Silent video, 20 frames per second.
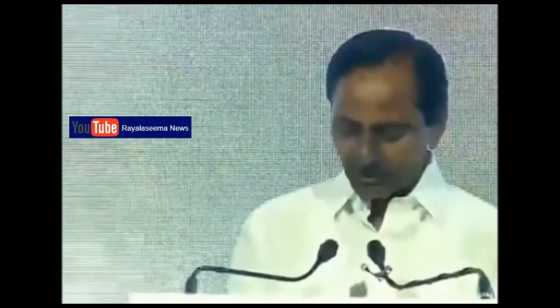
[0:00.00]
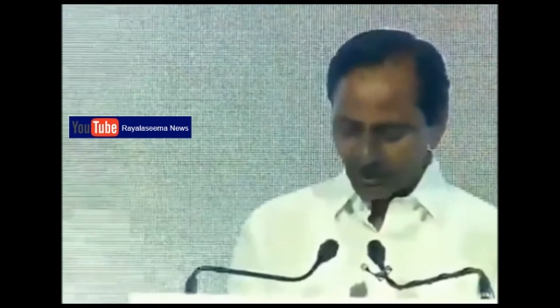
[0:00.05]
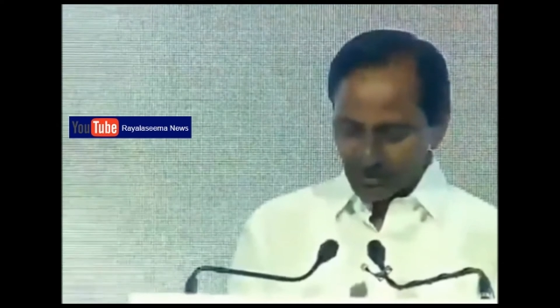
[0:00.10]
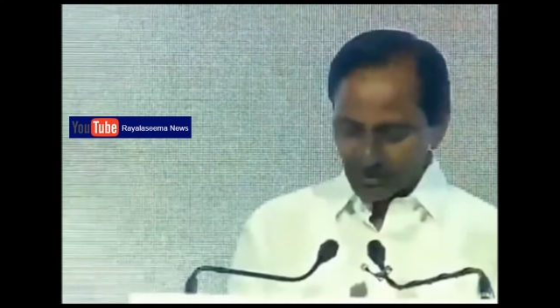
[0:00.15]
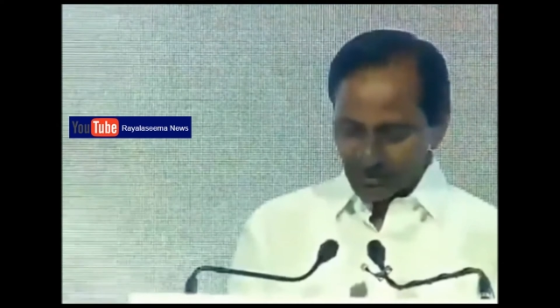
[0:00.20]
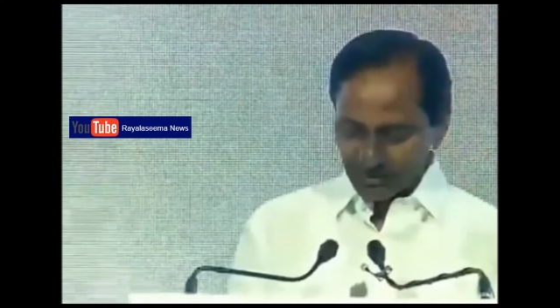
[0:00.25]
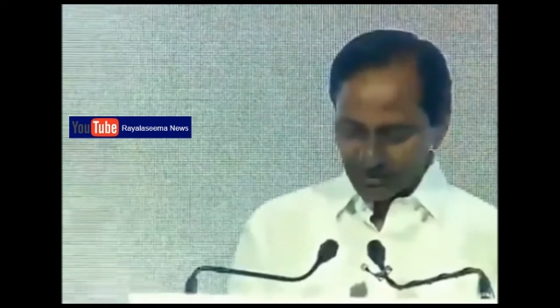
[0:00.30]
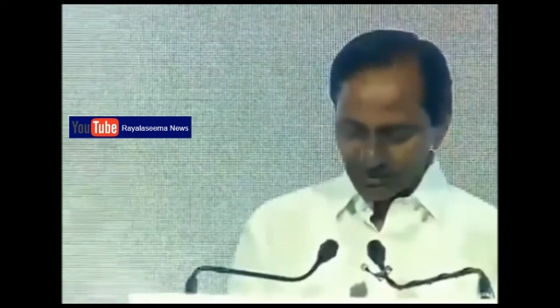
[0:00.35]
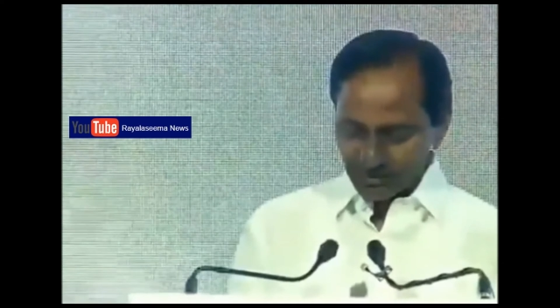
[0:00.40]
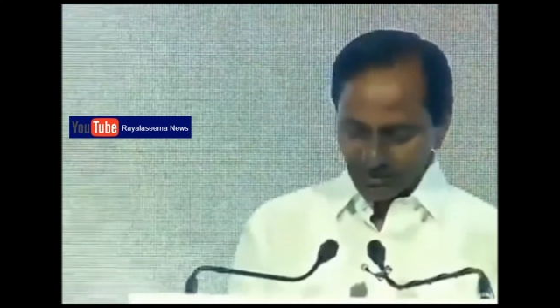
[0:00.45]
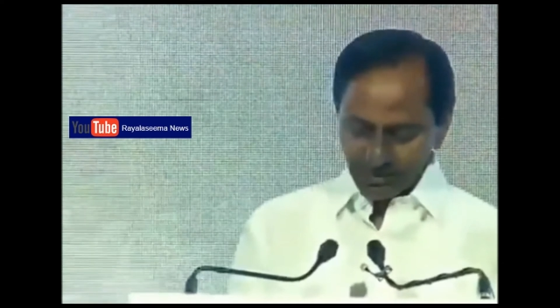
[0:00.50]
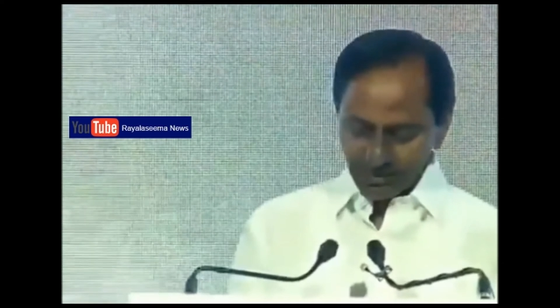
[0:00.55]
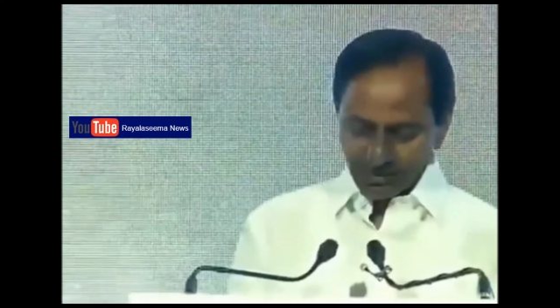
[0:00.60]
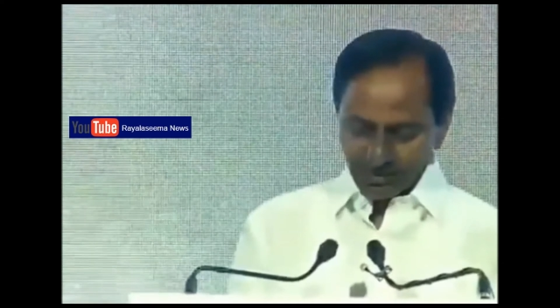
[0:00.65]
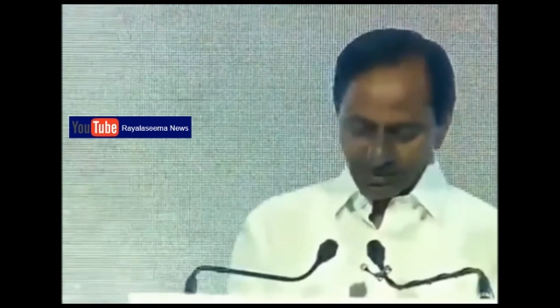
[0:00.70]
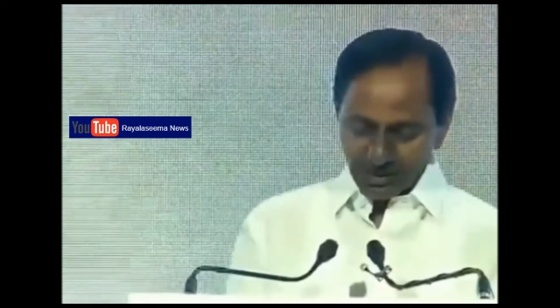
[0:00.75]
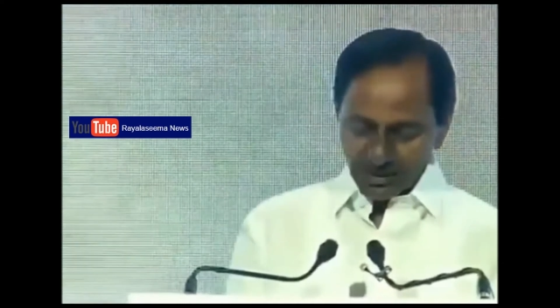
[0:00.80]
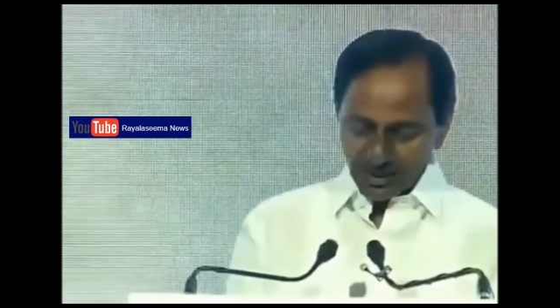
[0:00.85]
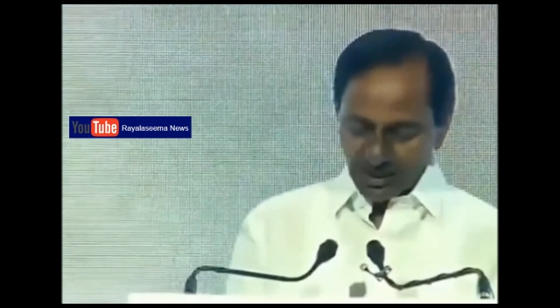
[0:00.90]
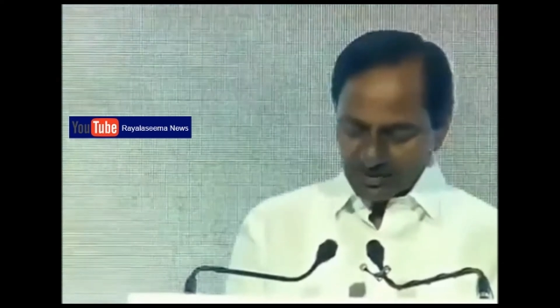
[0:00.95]
most
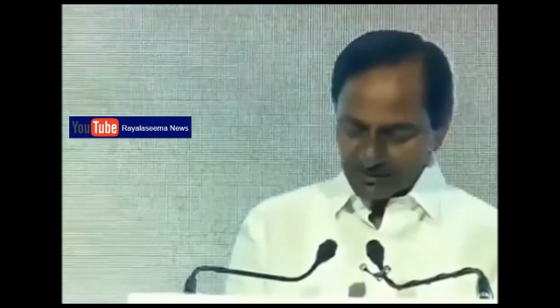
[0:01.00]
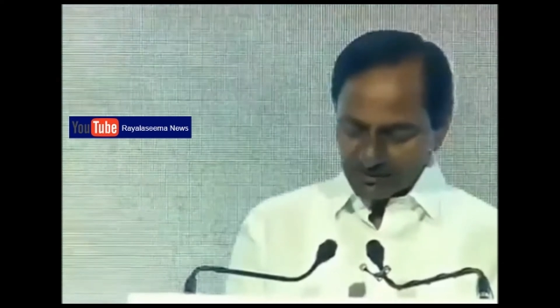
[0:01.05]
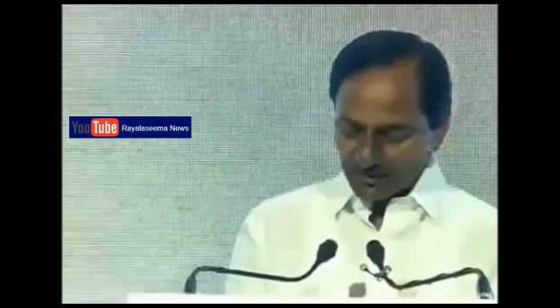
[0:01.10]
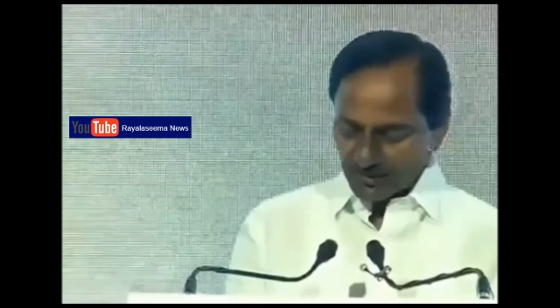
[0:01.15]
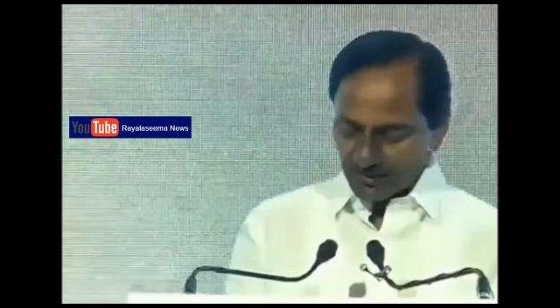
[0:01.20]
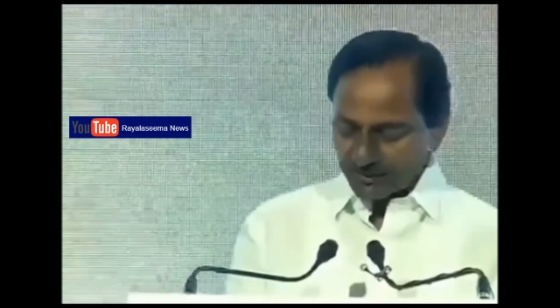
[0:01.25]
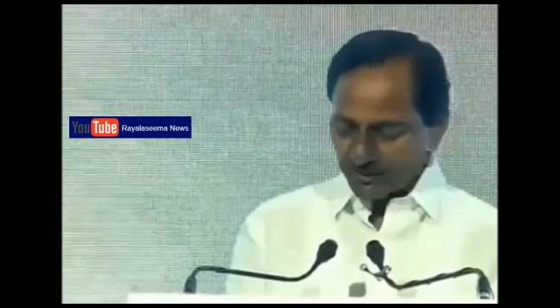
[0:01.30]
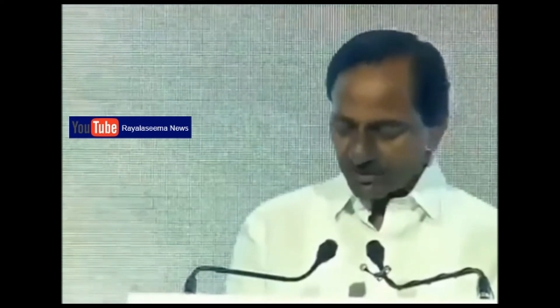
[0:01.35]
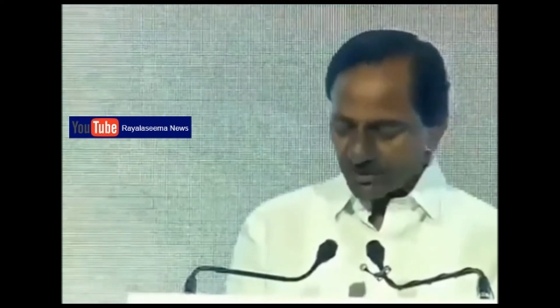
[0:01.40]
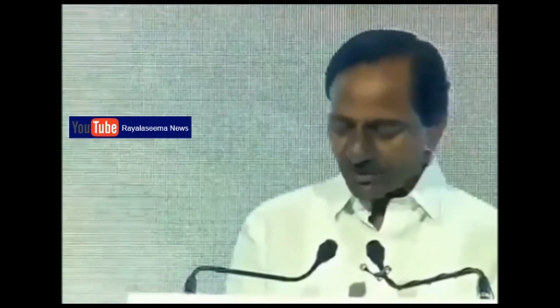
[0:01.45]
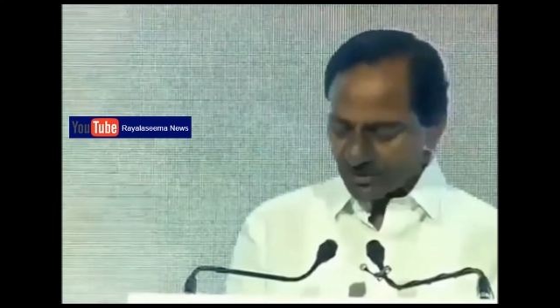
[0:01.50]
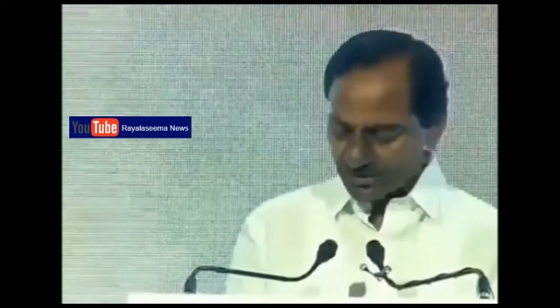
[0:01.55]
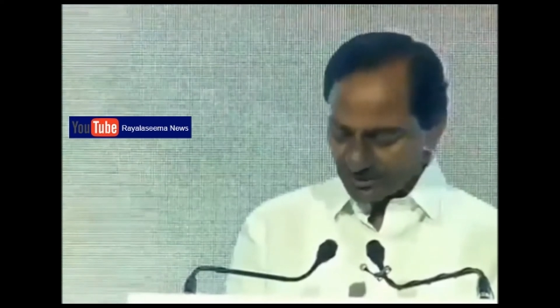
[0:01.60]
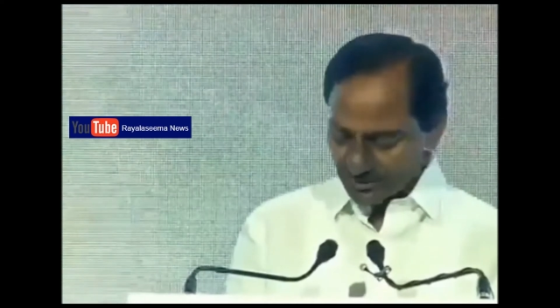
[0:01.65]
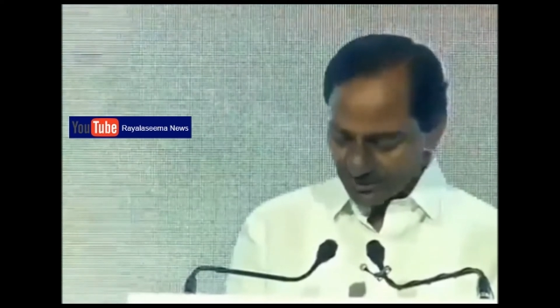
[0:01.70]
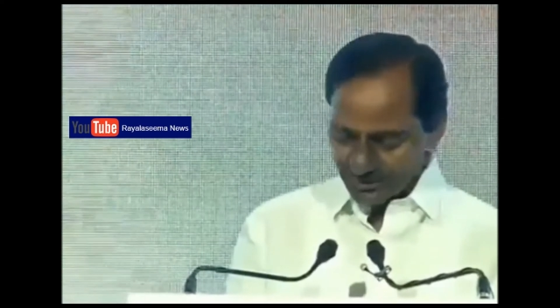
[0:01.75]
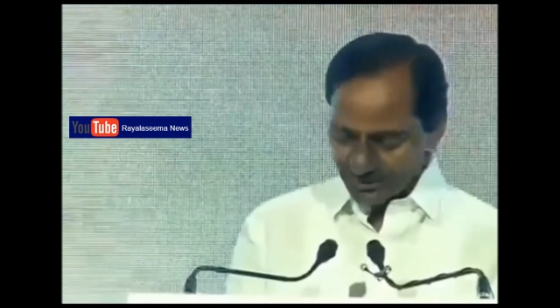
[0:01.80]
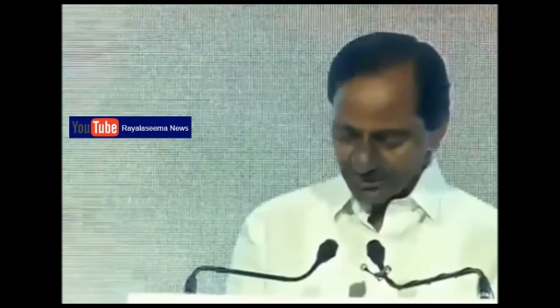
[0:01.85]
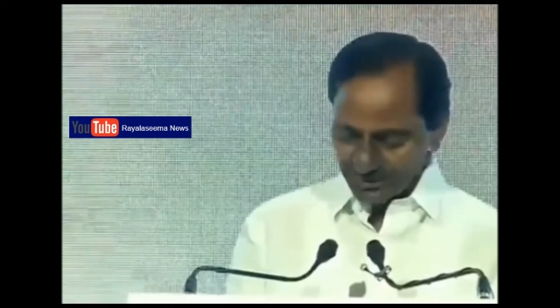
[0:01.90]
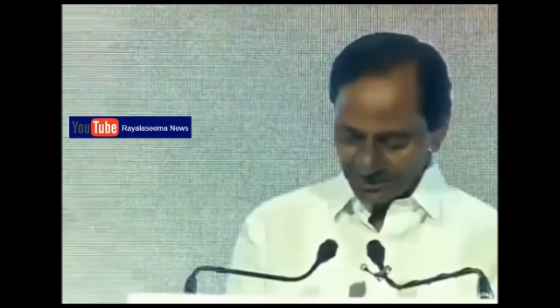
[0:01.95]
hospitable
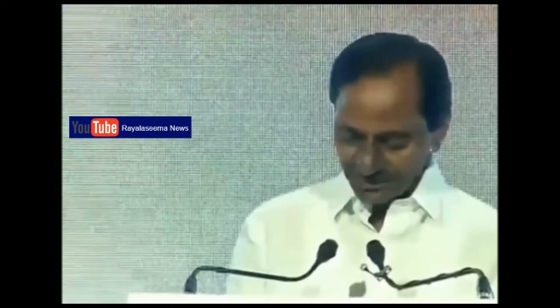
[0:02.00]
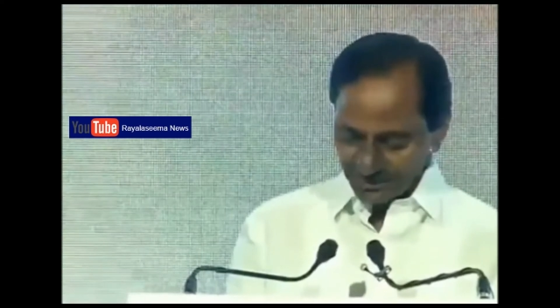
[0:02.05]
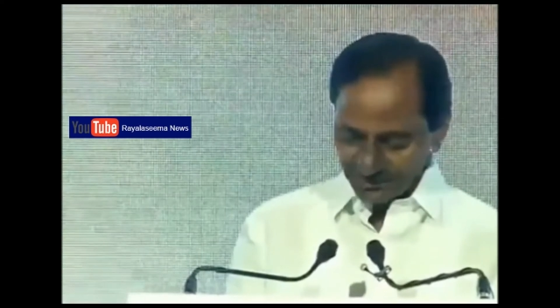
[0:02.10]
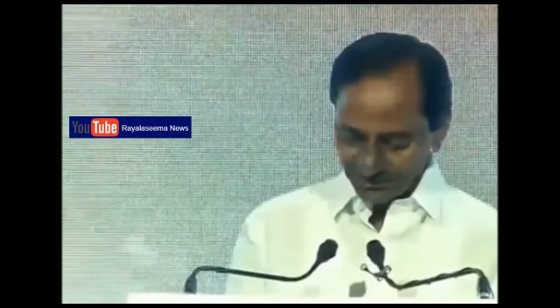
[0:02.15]
destination.